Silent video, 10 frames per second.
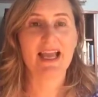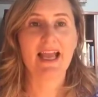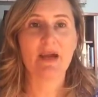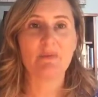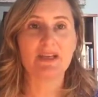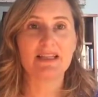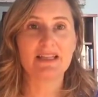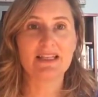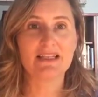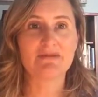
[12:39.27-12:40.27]
and we
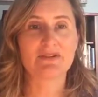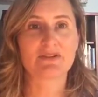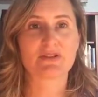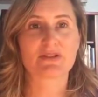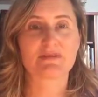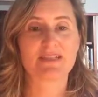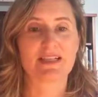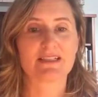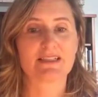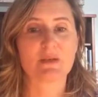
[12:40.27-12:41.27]
leave the
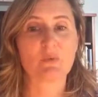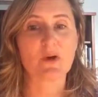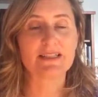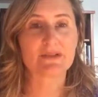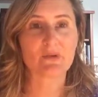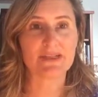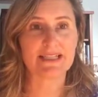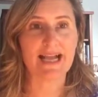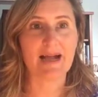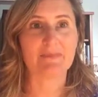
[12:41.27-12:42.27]
circumstances and what's going
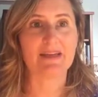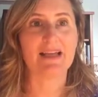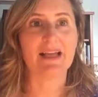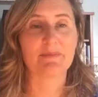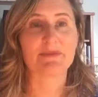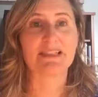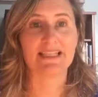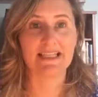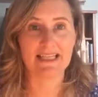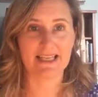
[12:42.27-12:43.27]
to happen up to
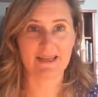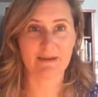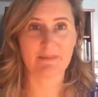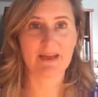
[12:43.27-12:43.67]
him.